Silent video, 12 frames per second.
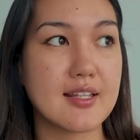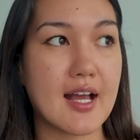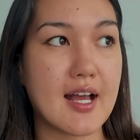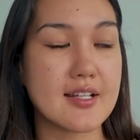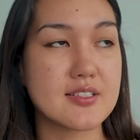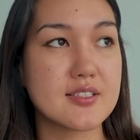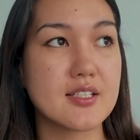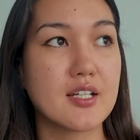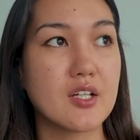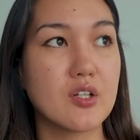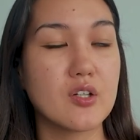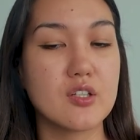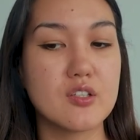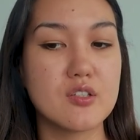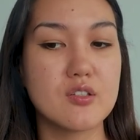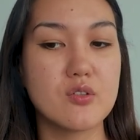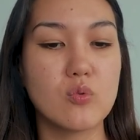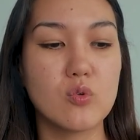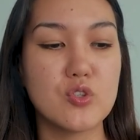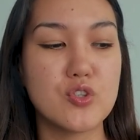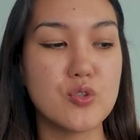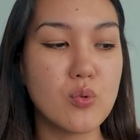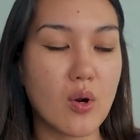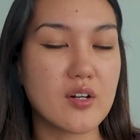that
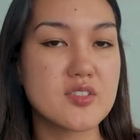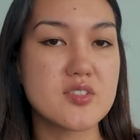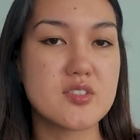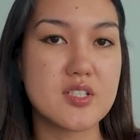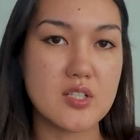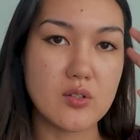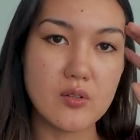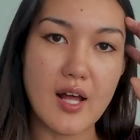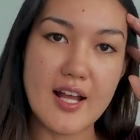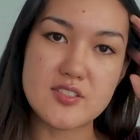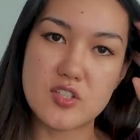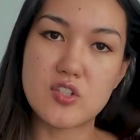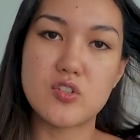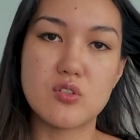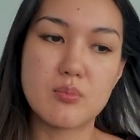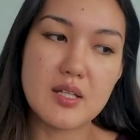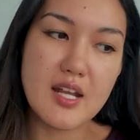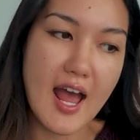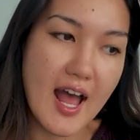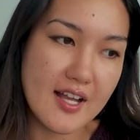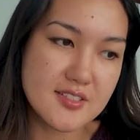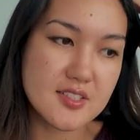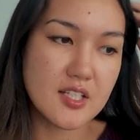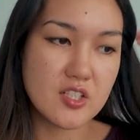you are still, as a human,
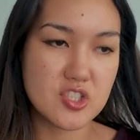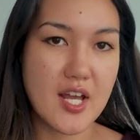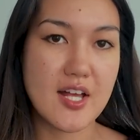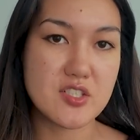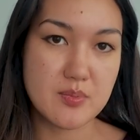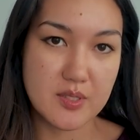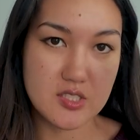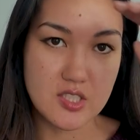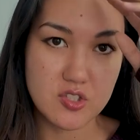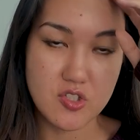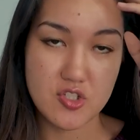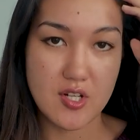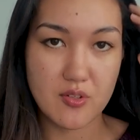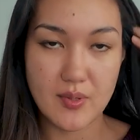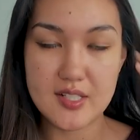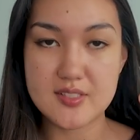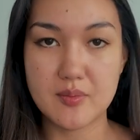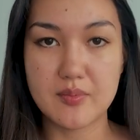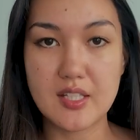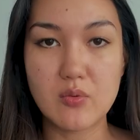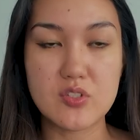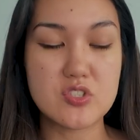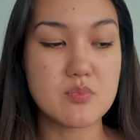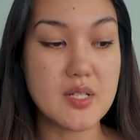asking ChatGPT to generate something,
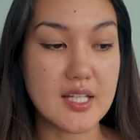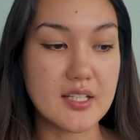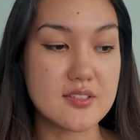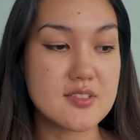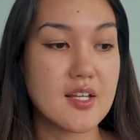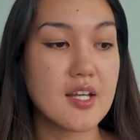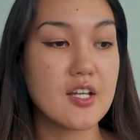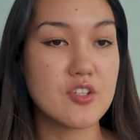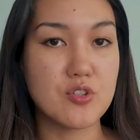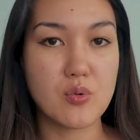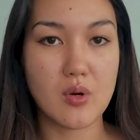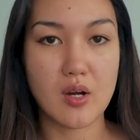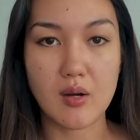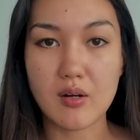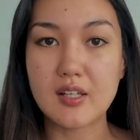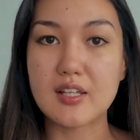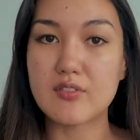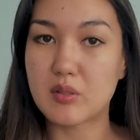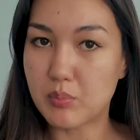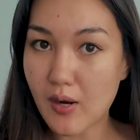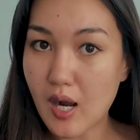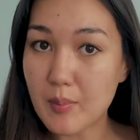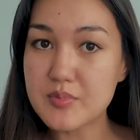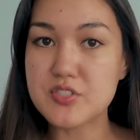which means you are giving
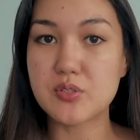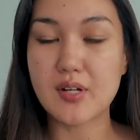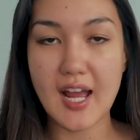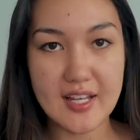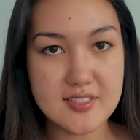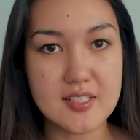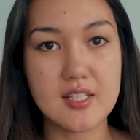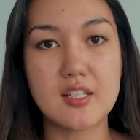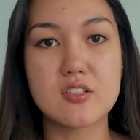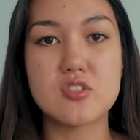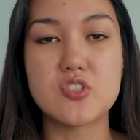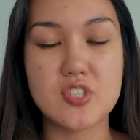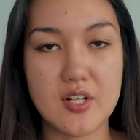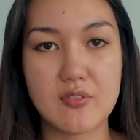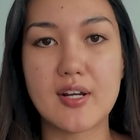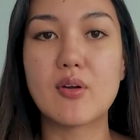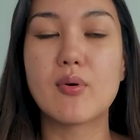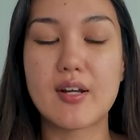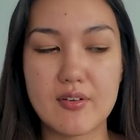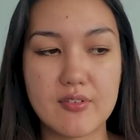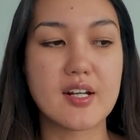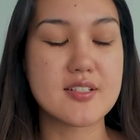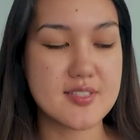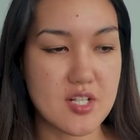prompts, you're asking to generate
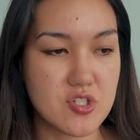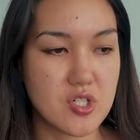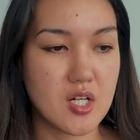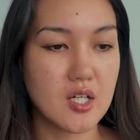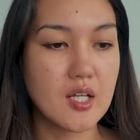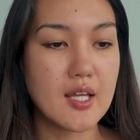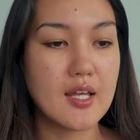whatever, etc.